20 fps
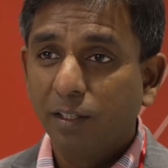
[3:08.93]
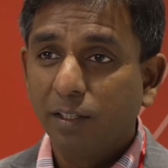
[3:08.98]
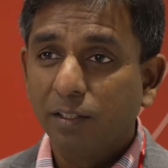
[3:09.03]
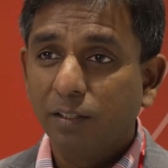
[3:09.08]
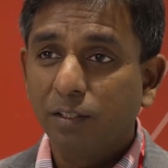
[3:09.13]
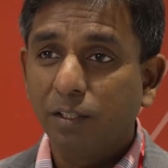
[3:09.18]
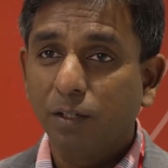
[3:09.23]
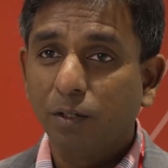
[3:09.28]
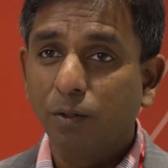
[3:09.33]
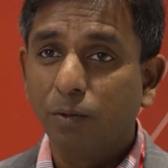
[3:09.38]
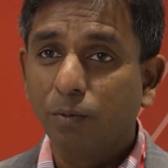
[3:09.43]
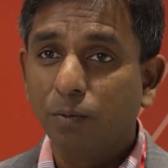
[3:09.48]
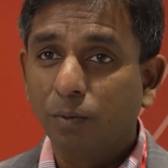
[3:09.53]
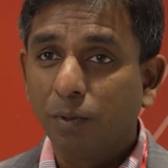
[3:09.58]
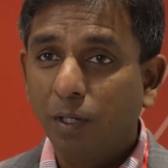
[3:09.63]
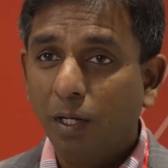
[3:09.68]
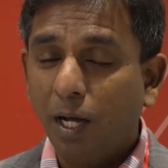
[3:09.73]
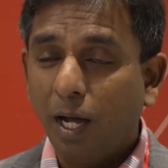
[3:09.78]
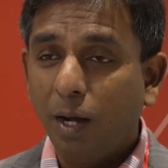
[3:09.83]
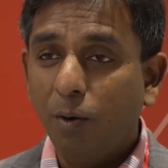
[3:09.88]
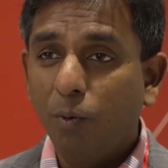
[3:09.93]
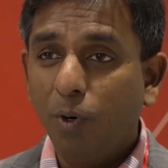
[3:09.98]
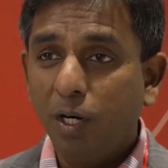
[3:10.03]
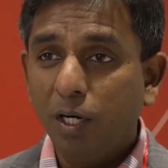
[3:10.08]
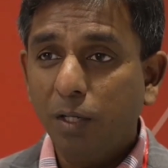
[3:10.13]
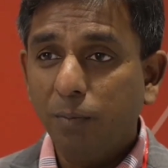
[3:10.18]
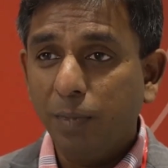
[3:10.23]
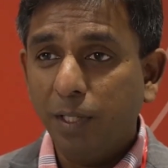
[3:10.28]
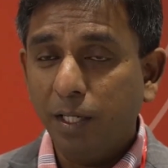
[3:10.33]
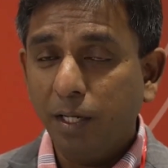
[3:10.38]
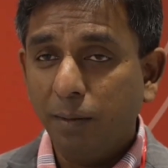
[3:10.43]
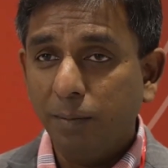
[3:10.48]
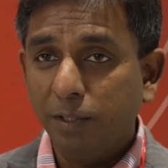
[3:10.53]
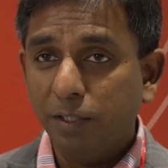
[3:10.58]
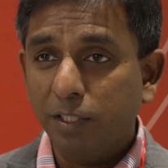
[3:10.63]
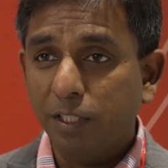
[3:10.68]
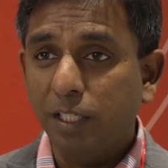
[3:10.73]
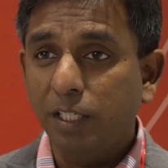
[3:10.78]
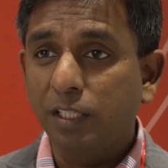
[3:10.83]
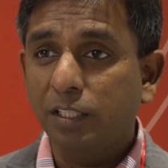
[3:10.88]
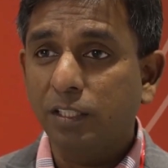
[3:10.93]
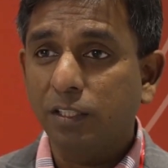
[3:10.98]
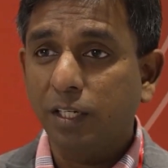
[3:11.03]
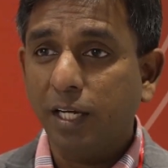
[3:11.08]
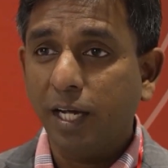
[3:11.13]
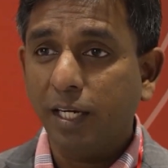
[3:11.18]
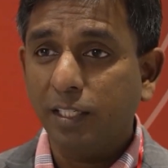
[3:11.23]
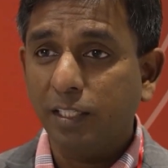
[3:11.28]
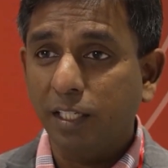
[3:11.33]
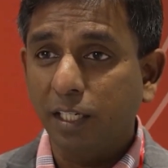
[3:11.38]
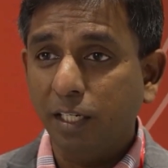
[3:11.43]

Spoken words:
So I want to be able to interact